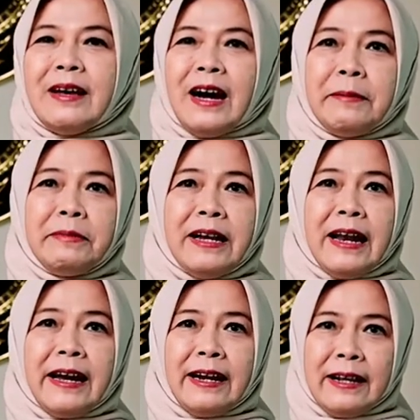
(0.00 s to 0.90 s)
I'm
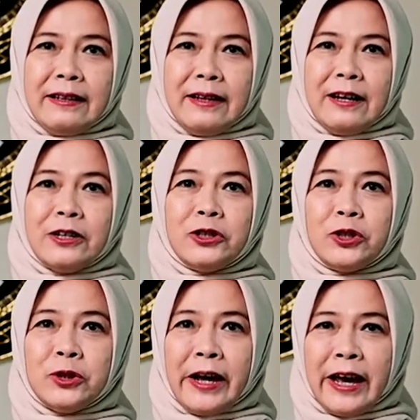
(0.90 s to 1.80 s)
delighted
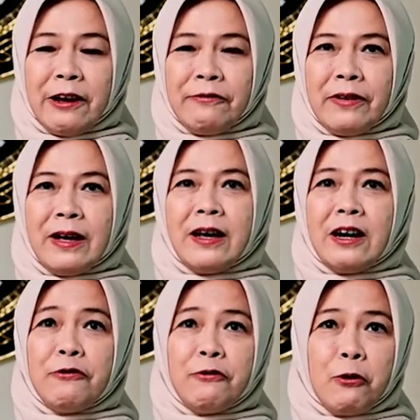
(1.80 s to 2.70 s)
to have
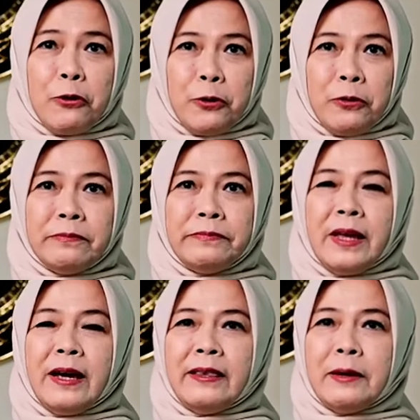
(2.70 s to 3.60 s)
a forum
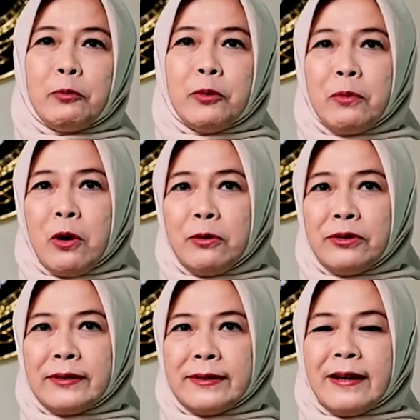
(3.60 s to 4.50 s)
that
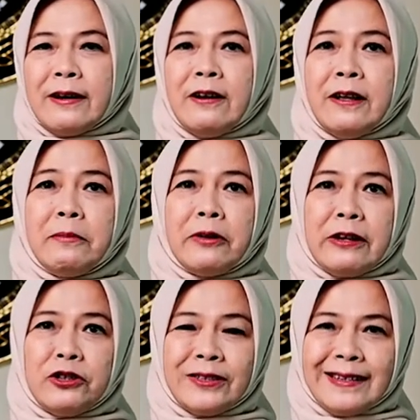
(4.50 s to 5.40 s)
promotes
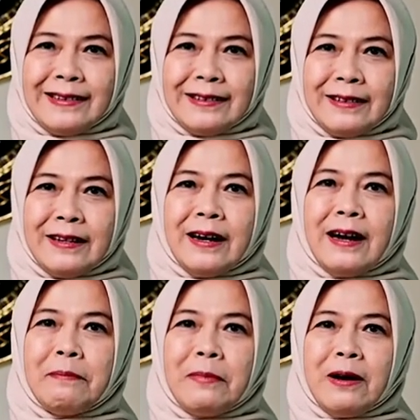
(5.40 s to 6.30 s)
collaboration
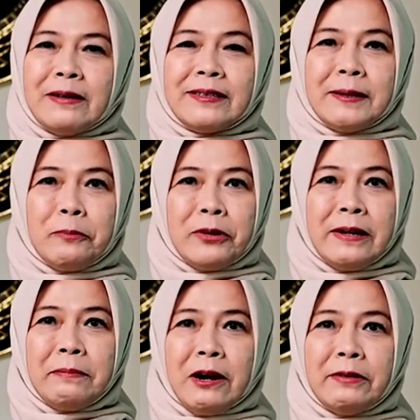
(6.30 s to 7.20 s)
among
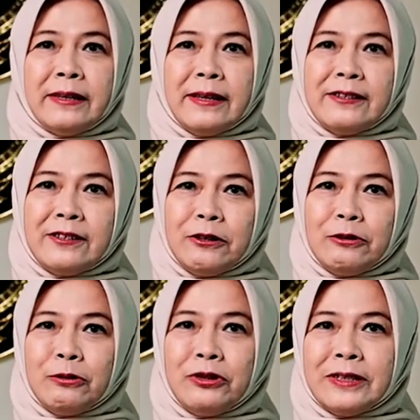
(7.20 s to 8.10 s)
supreme audit
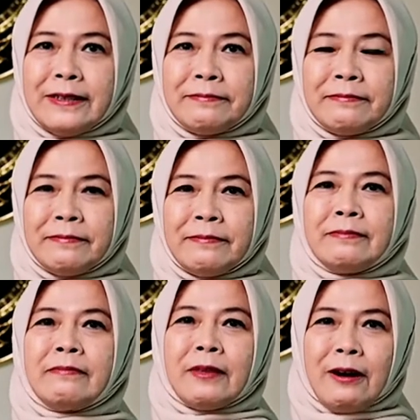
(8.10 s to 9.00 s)
institutions
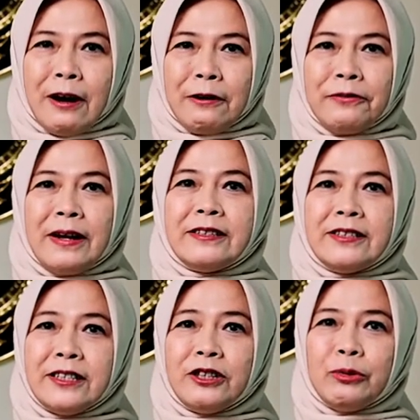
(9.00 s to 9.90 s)
of
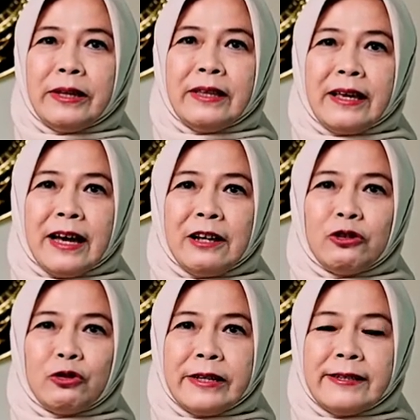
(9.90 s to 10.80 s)
G20
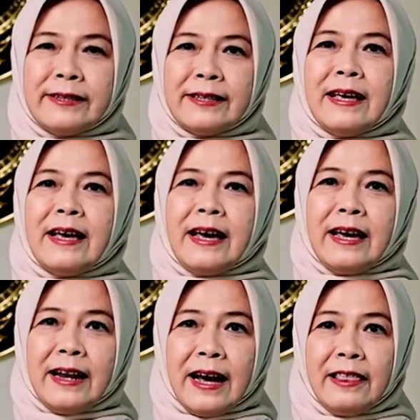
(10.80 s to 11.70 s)
countries
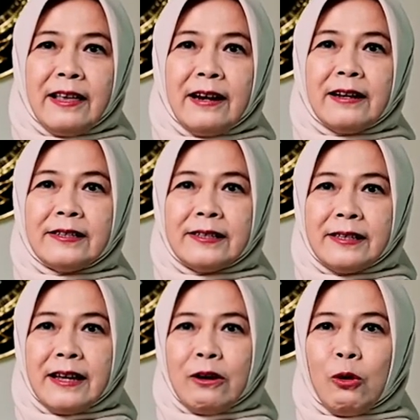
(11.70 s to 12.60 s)
and other
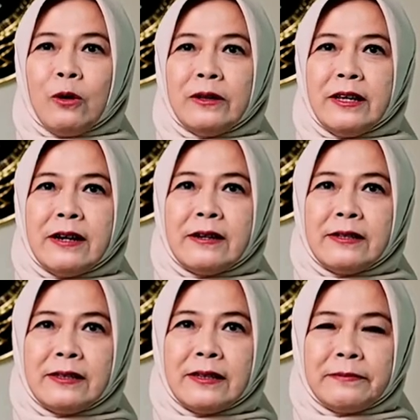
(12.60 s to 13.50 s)

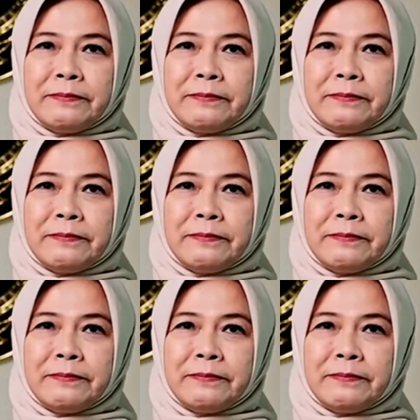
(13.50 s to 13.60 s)
stakeholders